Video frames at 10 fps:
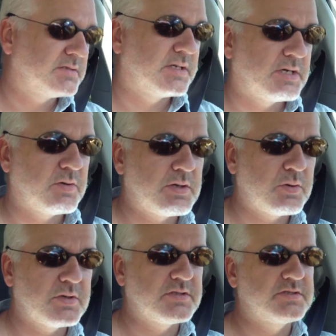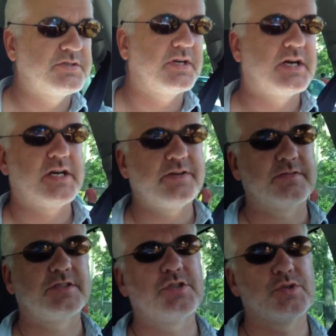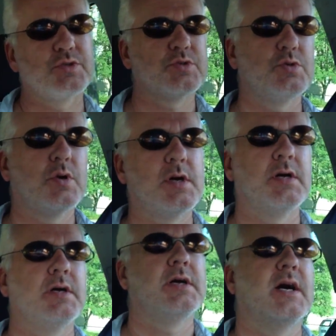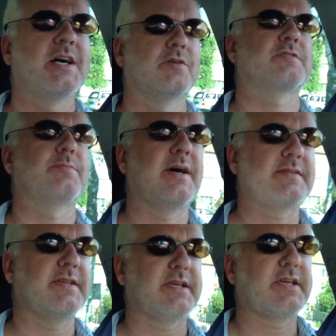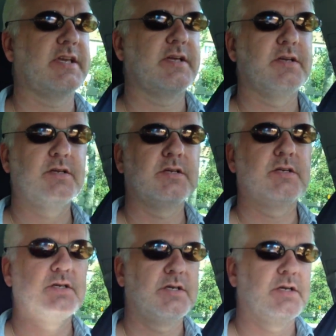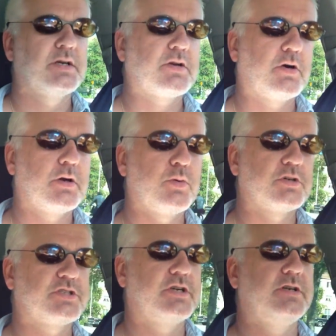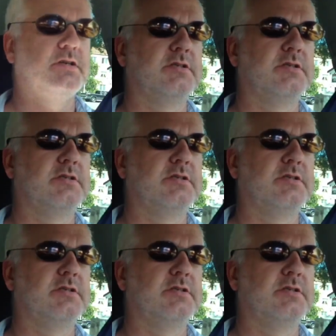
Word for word: Now I will drive to an automatic car washer